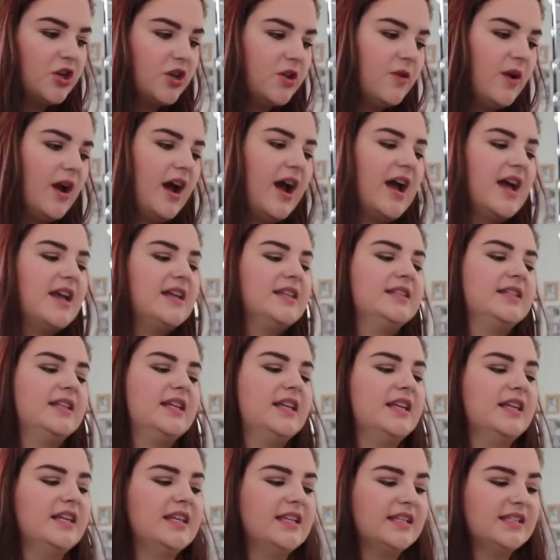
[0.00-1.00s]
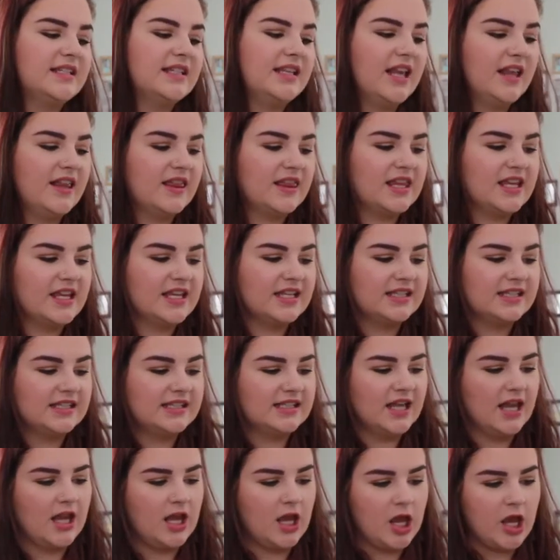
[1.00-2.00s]
you guys is
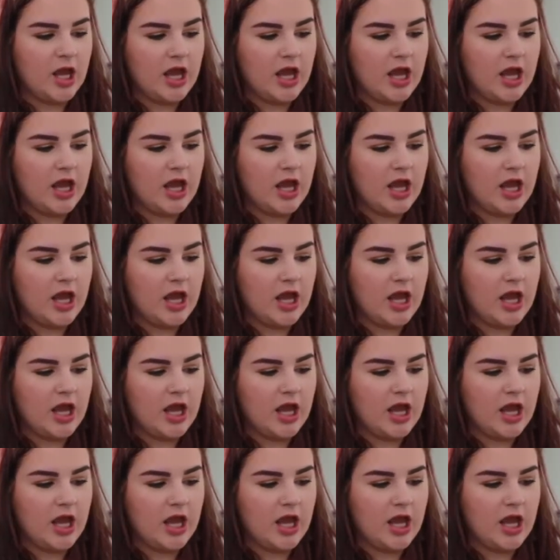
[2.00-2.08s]
this